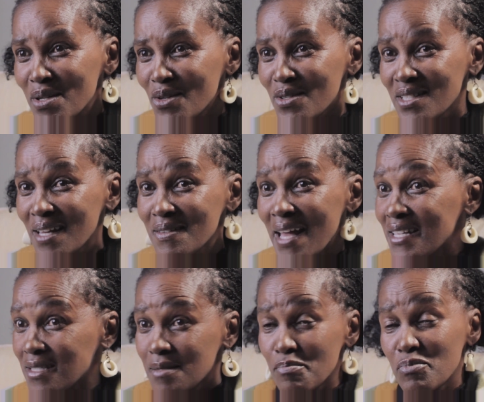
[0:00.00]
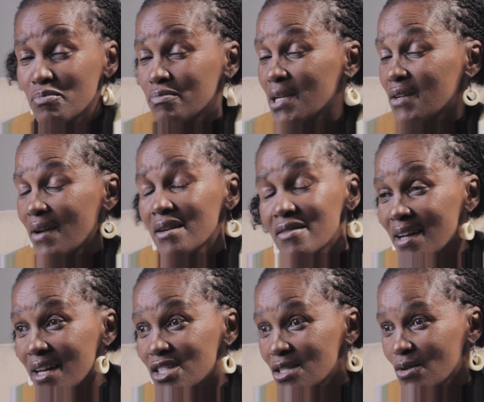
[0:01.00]
Because I see great
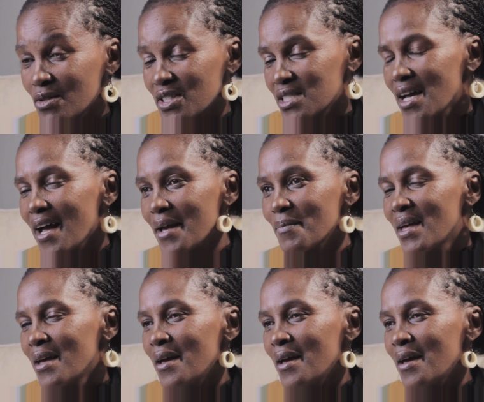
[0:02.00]
creation all the time.